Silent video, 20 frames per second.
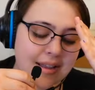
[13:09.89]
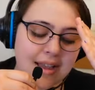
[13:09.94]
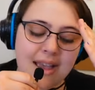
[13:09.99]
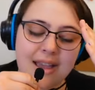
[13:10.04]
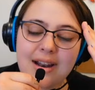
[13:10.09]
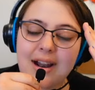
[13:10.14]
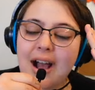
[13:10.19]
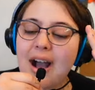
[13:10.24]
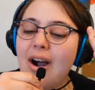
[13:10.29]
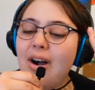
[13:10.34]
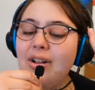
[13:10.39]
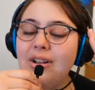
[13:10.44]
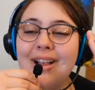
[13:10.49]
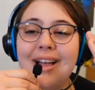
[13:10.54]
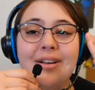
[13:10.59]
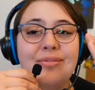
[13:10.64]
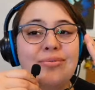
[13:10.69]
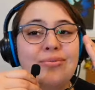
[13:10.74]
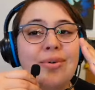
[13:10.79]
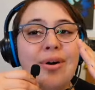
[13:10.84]
and all
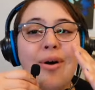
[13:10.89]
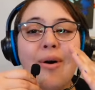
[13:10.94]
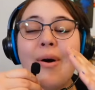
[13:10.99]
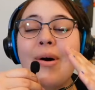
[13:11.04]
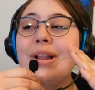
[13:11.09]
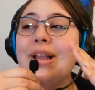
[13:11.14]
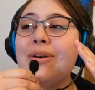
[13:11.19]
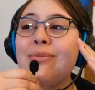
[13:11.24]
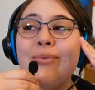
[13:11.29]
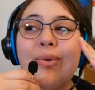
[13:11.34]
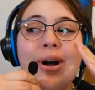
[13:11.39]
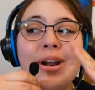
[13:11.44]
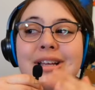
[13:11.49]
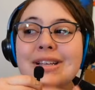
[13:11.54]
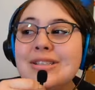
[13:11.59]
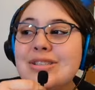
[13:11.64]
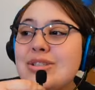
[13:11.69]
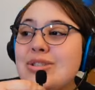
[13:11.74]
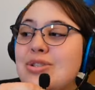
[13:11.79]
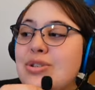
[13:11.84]
I've
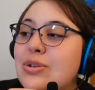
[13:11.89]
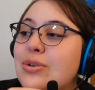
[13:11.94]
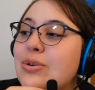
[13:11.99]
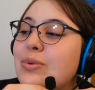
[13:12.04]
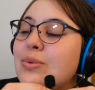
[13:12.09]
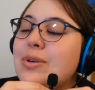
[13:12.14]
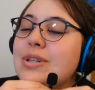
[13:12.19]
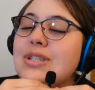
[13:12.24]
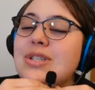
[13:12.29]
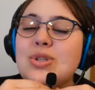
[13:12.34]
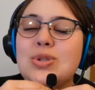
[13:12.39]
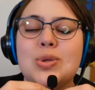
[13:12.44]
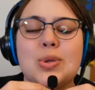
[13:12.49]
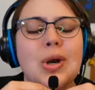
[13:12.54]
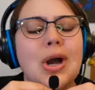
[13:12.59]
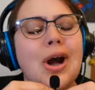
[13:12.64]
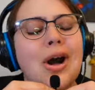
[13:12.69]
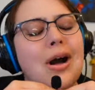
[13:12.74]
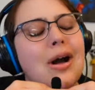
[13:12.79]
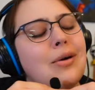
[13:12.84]
wanted to do was
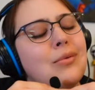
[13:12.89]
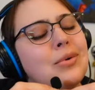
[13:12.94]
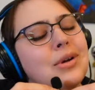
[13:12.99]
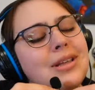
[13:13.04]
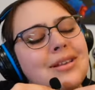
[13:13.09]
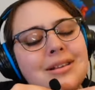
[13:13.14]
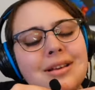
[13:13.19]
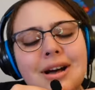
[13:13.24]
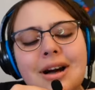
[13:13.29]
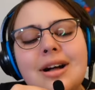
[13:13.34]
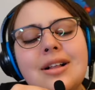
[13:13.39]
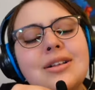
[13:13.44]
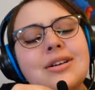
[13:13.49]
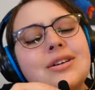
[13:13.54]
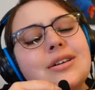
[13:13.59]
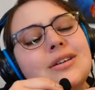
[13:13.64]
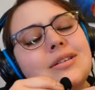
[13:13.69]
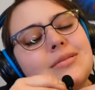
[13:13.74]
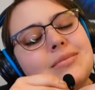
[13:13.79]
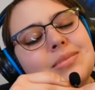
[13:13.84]
draw with
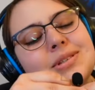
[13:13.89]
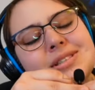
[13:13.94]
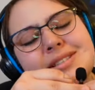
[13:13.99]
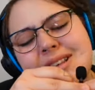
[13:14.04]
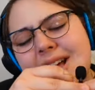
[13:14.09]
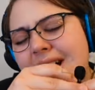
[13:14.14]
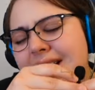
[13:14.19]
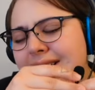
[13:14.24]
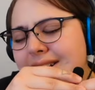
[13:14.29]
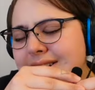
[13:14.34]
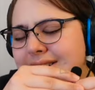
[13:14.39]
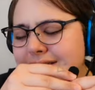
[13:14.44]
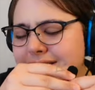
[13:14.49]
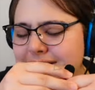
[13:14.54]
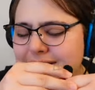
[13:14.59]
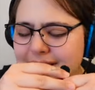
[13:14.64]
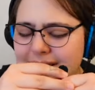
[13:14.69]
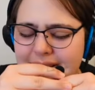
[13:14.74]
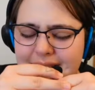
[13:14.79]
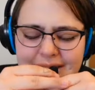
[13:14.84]
color
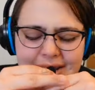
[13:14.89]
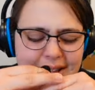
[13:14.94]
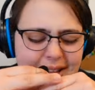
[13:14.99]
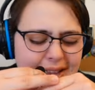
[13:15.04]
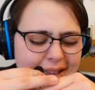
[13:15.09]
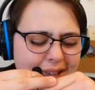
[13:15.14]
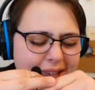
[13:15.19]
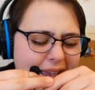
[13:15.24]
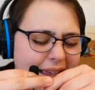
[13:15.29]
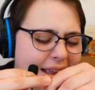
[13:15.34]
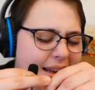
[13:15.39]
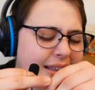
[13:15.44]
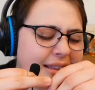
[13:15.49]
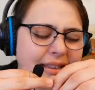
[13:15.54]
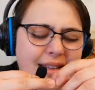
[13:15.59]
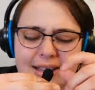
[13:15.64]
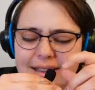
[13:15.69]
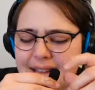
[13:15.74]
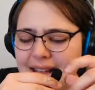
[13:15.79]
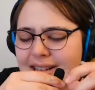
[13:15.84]
besides
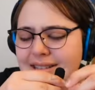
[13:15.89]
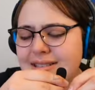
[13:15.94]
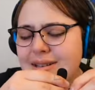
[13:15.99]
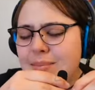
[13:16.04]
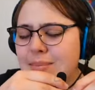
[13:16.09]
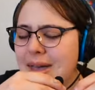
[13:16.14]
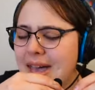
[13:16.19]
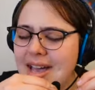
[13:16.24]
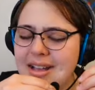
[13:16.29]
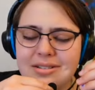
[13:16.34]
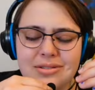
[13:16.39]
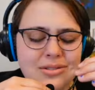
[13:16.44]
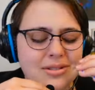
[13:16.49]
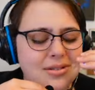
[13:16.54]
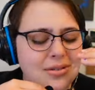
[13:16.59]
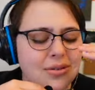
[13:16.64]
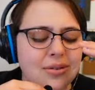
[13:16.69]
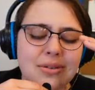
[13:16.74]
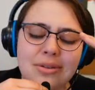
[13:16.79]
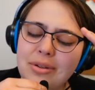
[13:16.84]
anything that's a
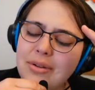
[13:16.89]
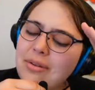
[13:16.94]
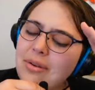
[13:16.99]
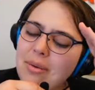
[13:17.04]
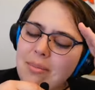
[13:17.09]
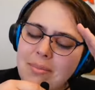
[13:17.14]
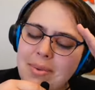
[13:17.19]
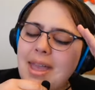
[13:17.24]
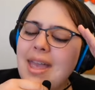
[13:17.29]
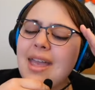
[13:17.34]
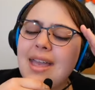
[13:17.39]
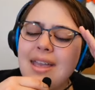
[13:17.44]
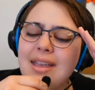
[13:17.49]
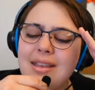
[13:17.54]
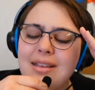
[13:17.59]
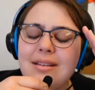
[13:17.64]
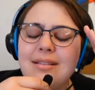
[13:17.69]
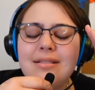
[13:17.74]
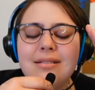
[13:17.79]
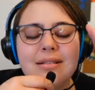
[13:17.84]
pencil or a
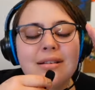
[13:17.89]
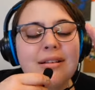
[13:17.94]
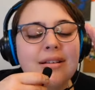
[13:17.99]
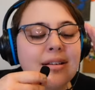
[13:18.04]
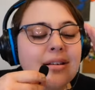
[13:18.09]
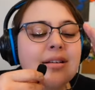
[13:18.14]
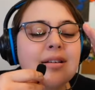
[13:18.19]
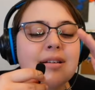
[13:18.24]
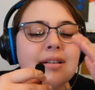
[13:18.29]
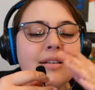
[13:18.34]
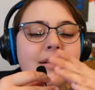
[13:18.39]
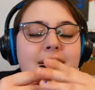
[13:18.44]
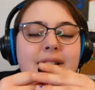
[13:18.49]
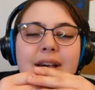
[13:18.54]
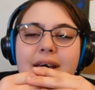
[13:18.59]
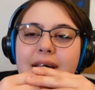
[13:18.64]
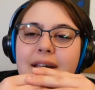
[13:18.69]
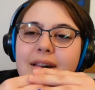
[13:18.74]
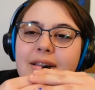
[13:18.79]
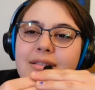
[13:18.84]
pen.
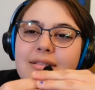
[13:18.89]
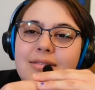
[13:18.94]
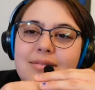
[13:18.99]
Like,